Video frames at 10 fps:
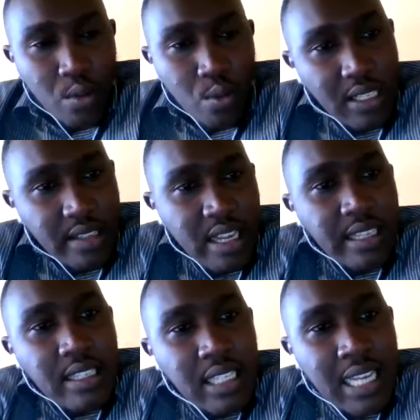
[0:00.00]
We are still
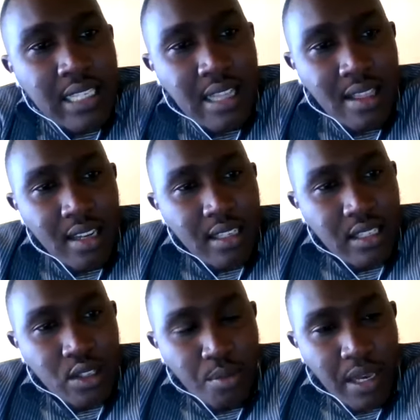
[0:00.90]
discussing that
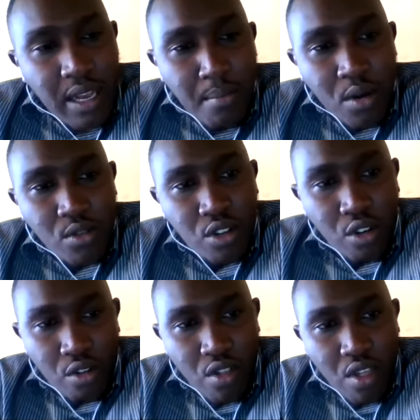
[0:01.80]
topic about
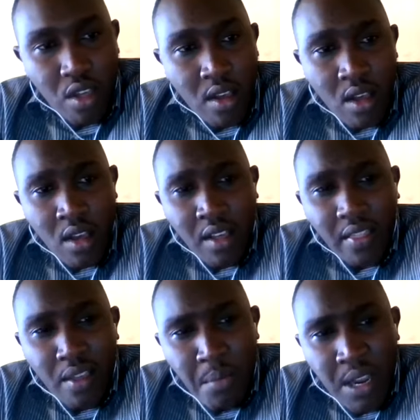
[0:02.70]
clothes.
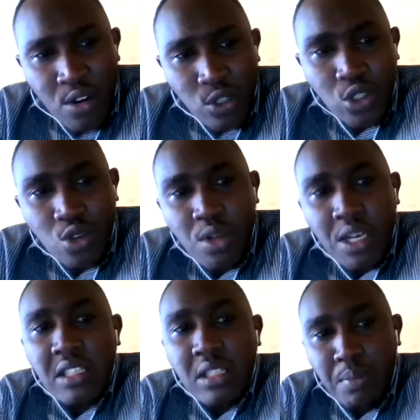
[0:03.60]
The middle Stone
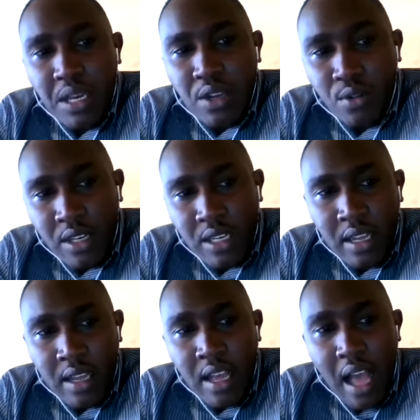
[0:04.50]
Age period,
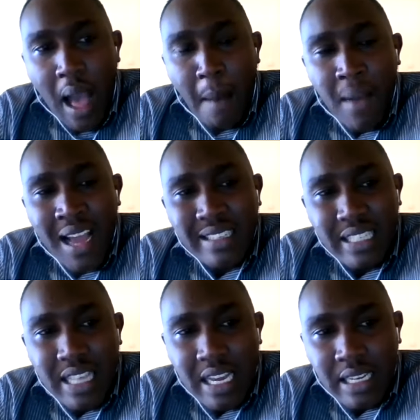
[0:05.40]
a man
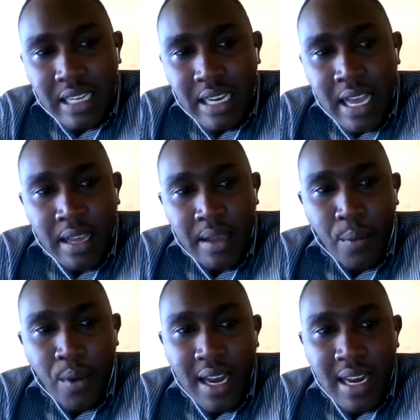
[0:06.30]
started uh,
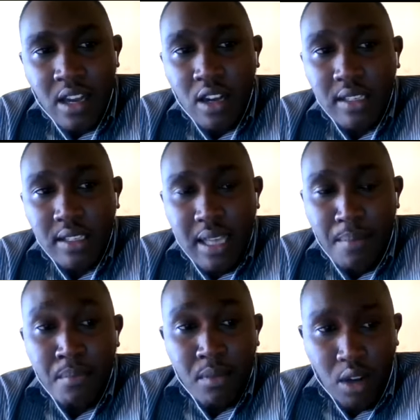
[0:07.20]
wearing
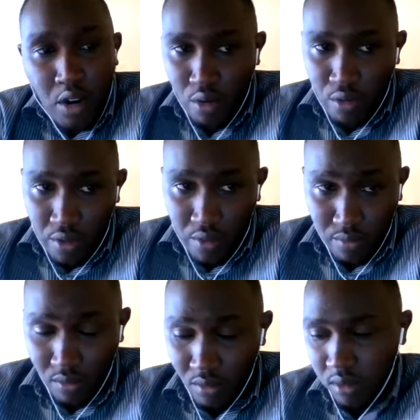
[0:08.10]
some clothes.
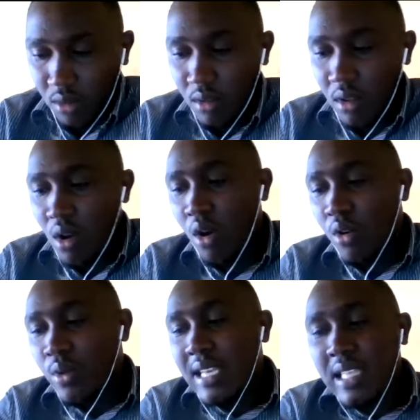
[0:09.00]
Or
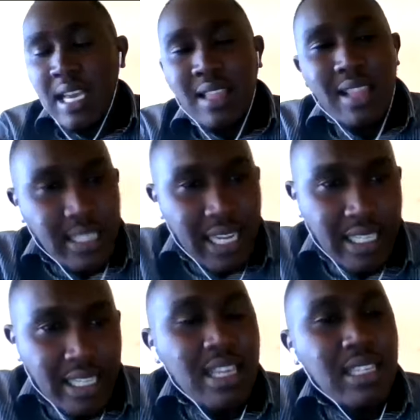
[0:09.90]
we are saying that at
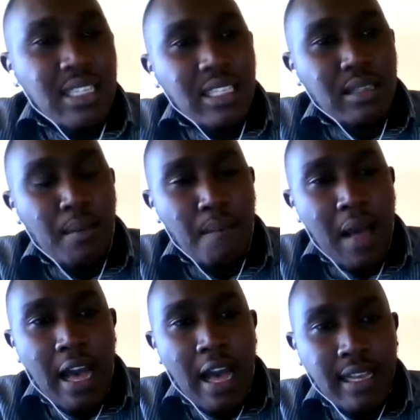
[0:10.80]
this
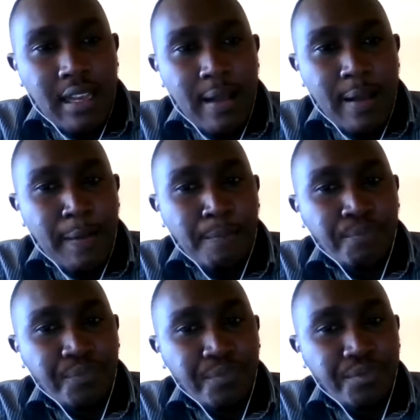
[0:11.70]
uh, uh,
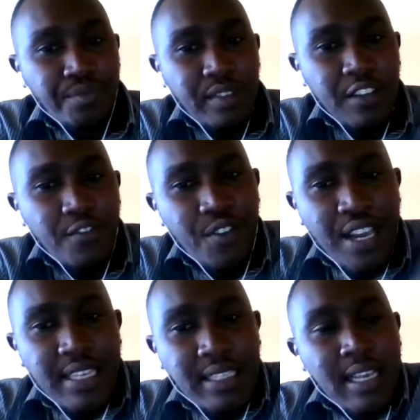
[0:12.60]

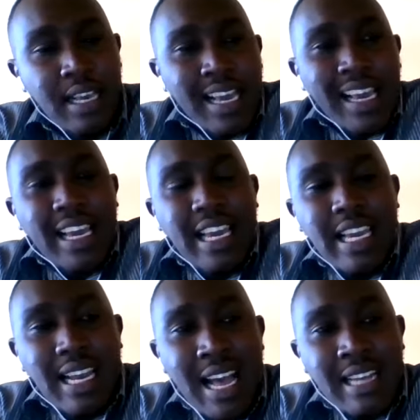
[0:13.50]
phase,
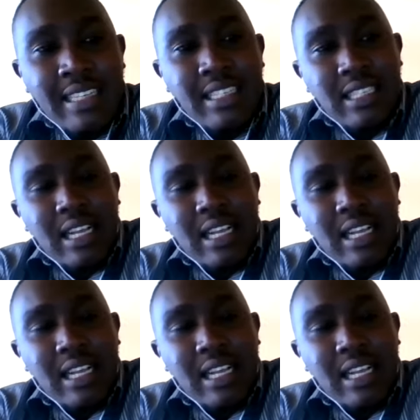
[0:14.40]
he learned,